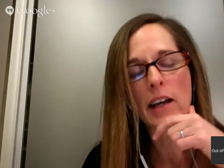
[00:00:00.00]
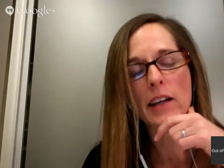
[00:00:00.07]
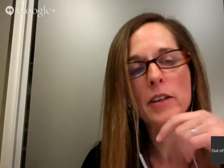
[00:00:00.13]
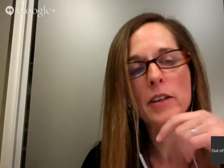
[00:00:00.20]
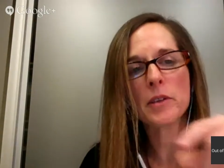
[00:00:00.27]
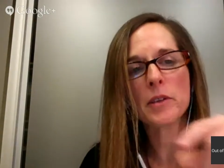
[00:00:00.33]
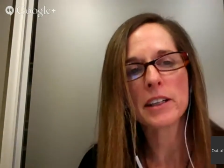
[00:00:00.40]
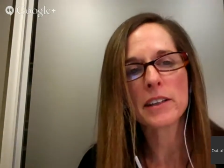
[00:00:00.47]
You
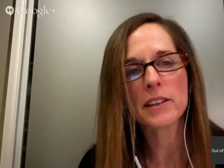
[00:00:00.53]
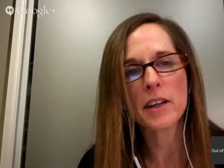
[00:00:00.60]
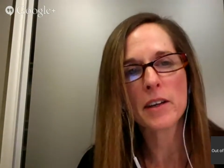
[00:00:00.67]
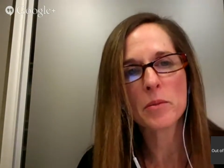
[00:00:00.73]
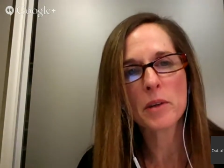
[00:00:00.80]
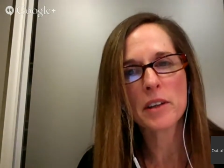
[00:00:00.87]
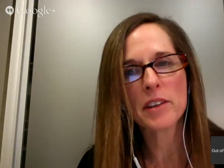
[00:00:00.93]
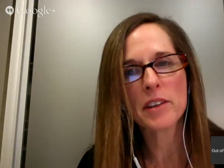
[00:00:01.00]
know what I love
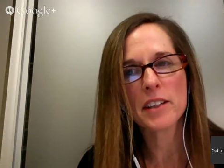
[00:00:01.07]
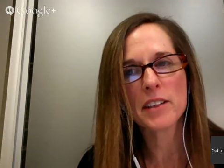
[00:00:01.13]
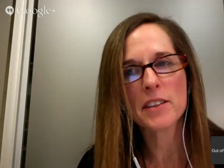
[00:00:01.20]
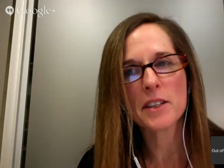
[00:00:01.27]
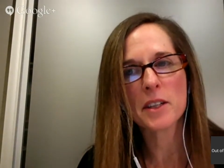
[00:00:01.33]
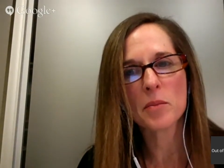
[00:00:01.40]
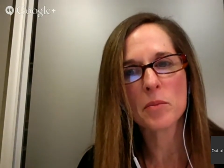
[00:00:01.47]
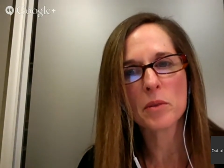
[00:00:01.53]
about that
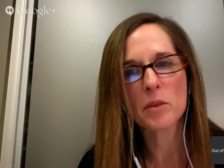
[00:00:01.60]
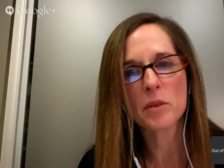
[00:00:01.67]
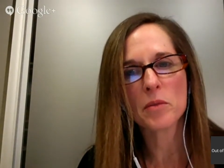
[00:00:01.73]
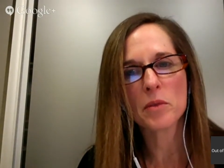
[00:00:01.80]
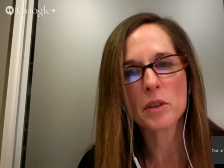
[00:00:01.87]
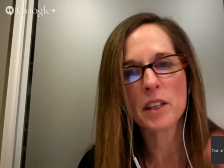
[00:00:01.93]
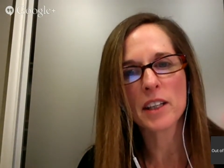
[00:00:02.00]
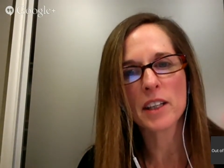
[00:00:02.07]
example of
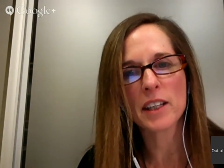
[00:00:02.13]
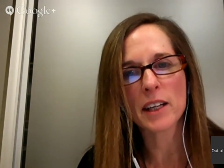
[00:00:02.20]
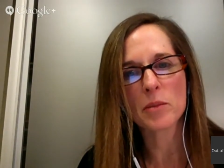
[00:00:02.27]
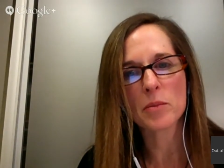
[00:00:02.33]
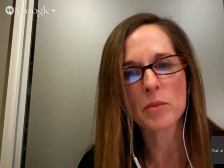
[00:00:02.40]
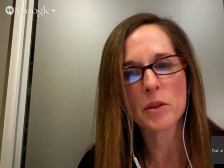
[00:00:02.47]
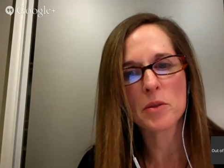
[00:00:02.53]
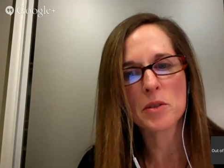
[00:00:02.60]
looking at a
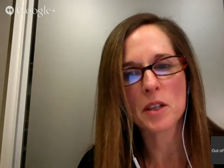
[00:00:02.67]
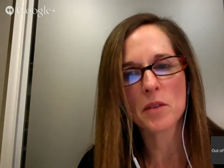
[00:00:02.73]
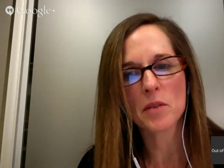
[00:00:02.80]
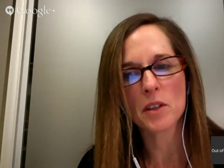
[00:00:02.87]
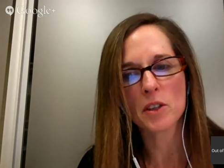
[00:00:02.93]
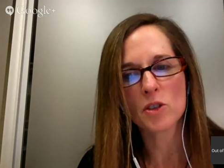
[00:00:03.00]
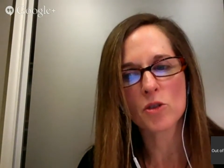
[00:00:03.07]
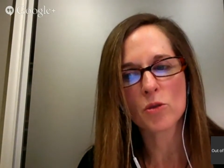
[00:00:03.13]
post,
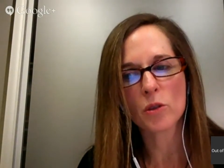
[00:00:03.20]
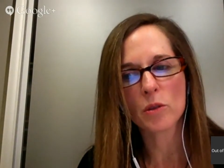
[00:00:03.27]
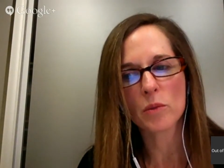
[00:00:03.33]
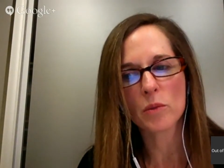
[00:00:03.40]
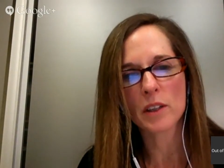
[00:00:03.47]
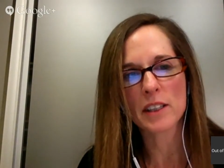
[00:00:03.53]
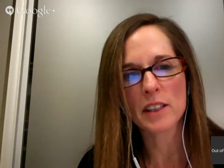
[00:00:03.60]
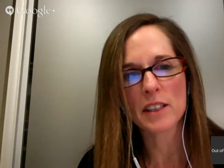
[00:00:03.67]
even a short
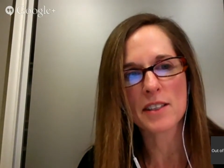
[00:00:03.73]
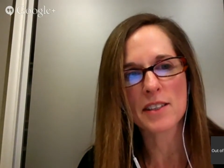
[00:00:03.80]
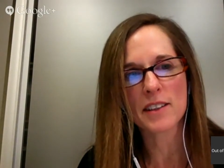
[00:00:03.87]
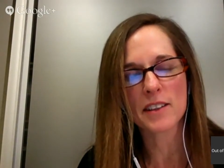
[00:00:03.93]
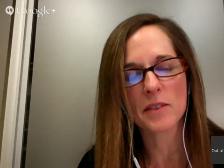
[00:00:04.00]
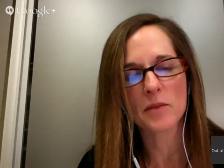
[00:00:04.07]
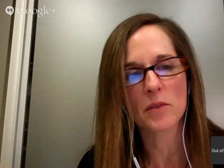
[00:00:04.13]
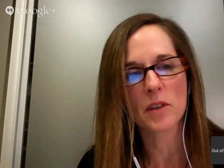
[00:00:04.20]
one, is that
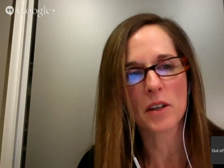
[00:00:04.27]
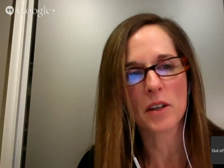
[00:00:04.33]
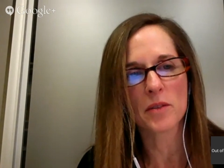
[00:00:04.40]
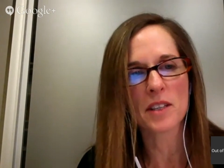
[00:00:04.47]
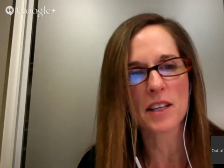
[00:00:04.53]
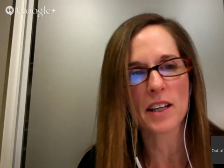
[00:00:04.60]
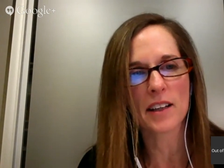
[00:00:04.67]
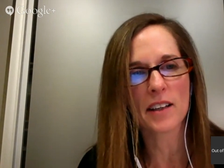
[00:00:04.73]
it involves
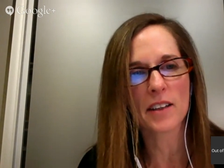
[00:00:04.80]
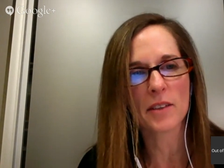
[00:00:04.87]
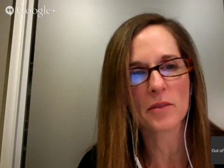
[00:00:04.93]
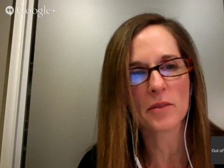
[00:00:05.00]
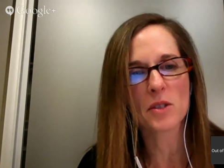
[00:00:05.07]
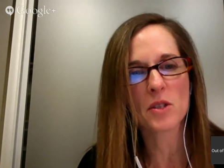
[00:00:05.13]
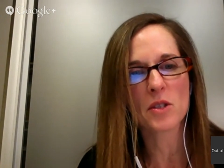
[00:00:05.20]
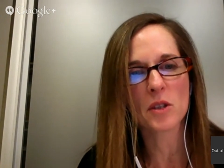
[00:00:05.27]
that kind of
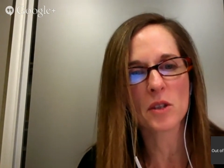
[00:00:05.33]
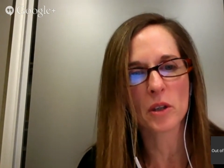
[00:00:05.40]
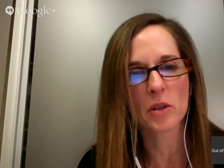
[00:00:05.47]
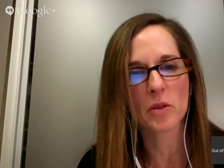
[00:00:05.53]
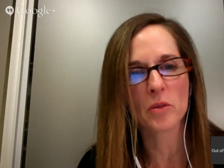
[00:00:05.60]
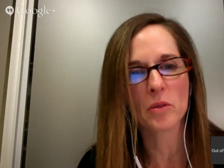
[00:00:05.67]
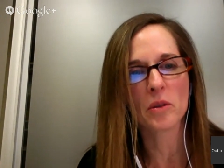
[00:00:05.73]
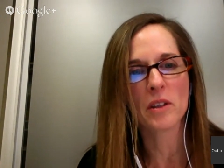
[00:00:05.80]

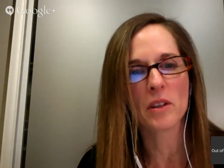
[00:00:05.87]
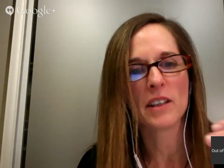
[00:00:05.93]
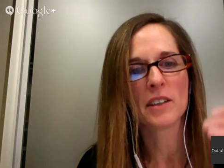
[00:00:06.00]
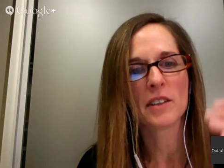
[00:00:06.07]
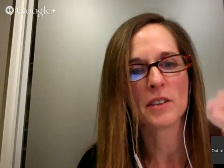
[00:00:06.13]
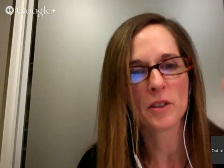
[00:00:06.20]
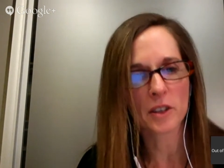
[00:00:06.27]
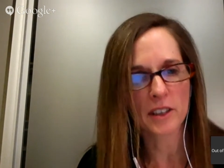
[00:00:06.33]
slow
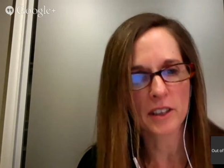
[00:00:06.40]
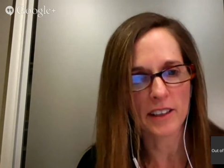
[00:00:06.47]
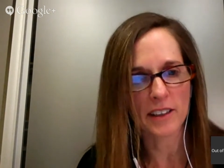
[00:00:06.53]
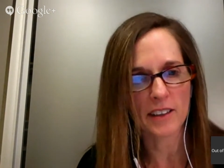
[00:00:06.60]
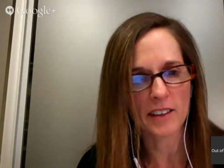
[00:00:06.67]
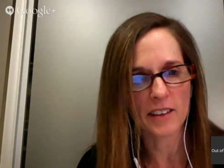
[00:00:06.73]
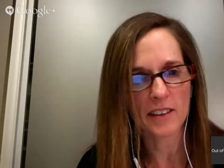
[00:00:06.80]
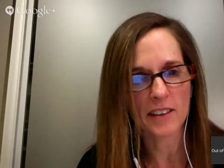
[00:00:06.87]

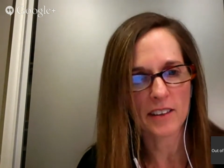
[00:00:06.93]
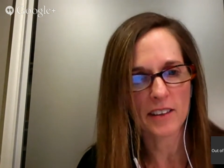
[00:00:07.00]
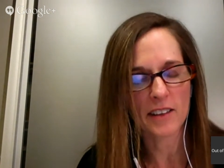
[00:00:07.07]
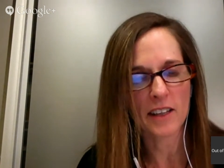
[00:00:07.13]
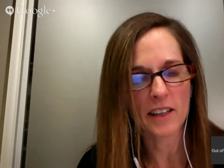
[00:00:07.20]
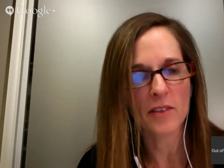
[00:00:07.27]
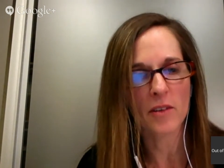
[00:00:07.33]
looking, that